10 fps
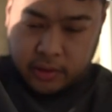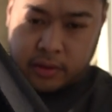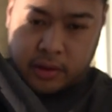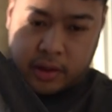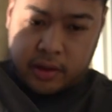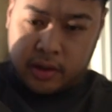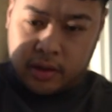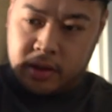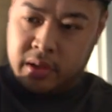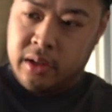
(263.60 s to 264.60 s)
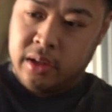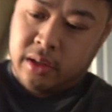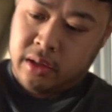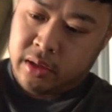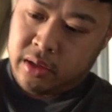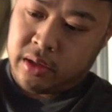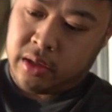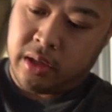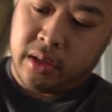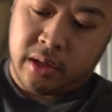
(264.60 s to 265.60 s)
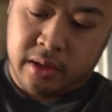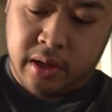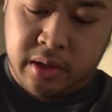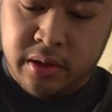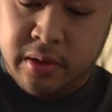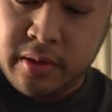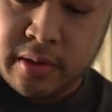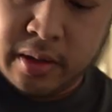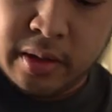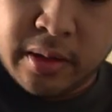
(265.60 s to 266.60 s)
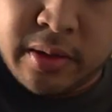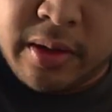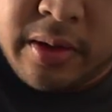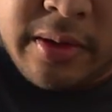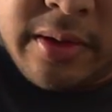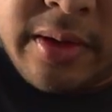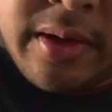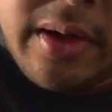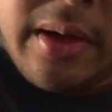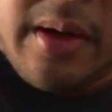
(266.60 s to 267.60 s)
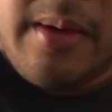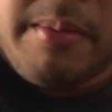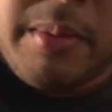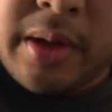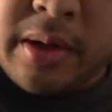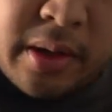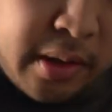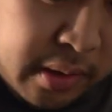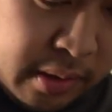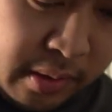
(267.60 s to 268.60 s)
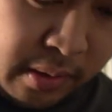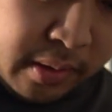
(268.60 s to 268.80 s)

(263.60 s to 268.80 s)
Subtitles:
button that you see right over here, right there.